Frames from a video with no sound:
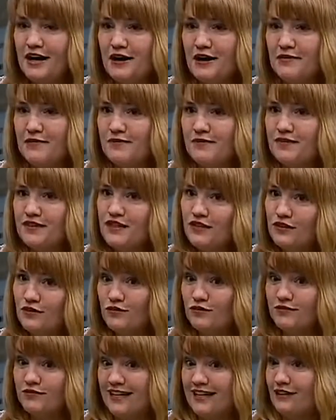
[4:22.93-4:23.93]

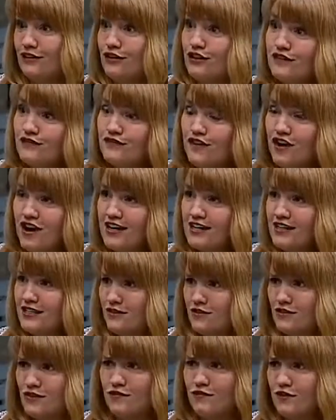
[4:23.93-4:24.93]
They look
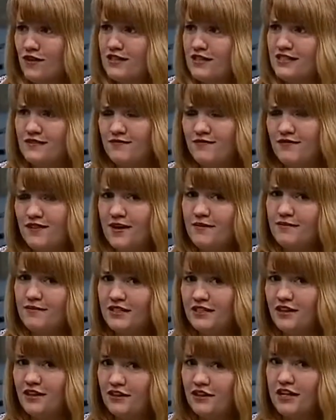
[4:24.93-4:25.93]
fine, so their friends and
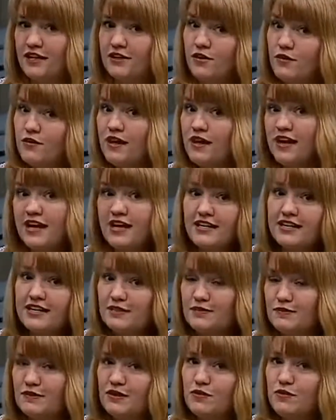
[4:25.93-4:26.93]
family are like,
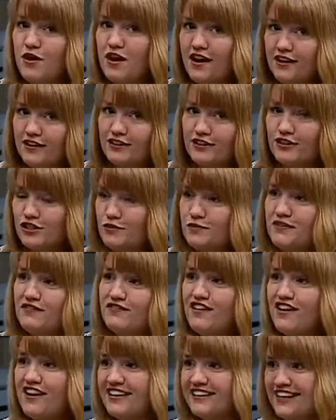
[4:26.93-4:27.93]
okay, it's been a while, you should
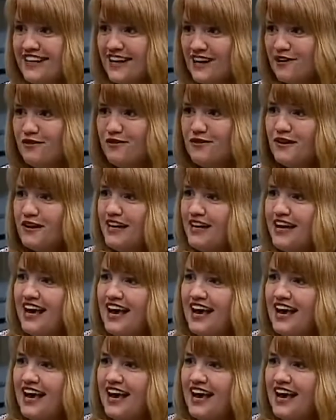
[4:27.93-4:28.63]
be fine now.